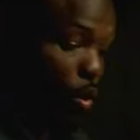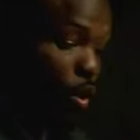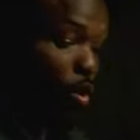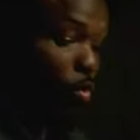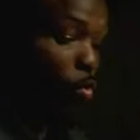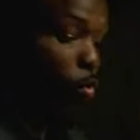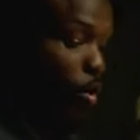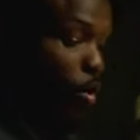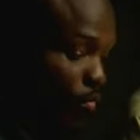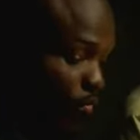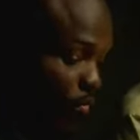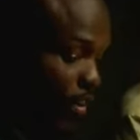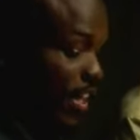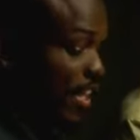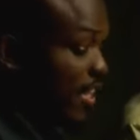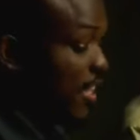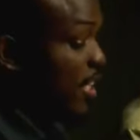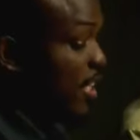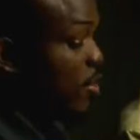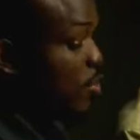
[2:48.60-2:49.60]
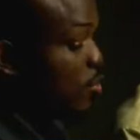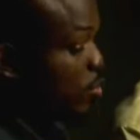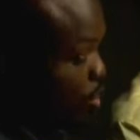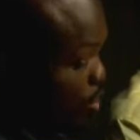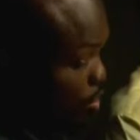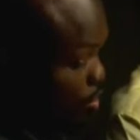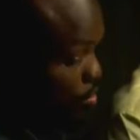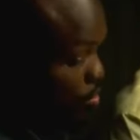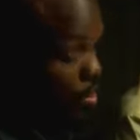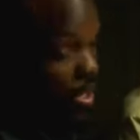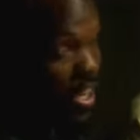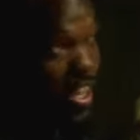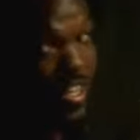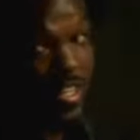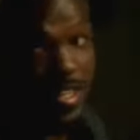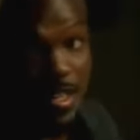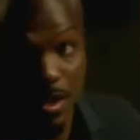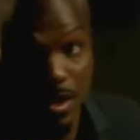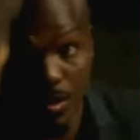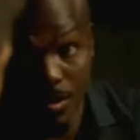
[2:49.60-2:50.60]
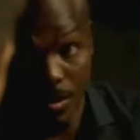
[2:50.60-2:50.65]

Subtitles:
a one feint and then throw, and then